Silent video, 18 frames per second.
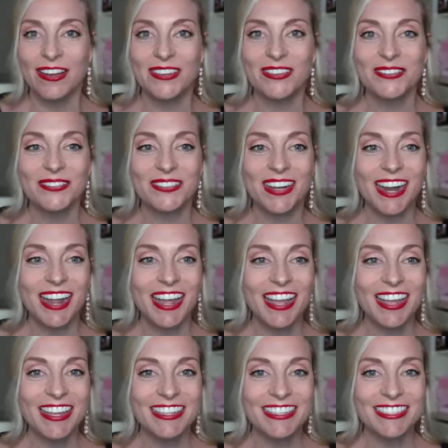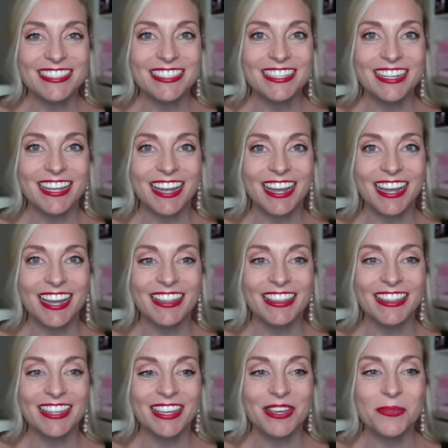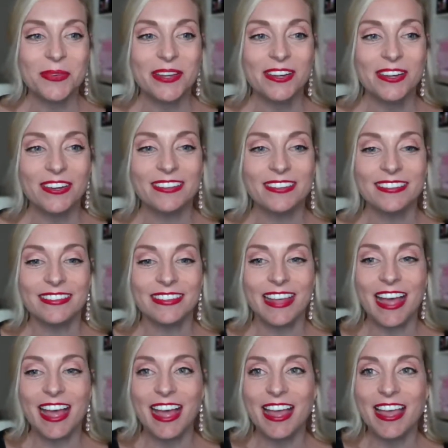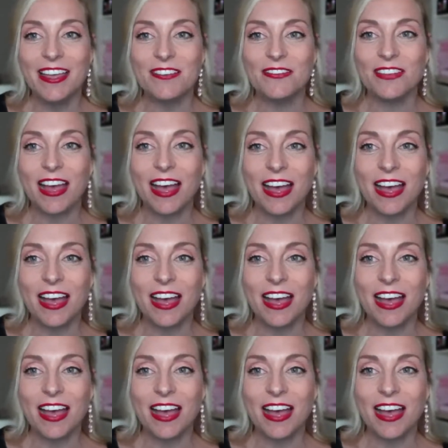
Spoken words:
All right. I think we are live.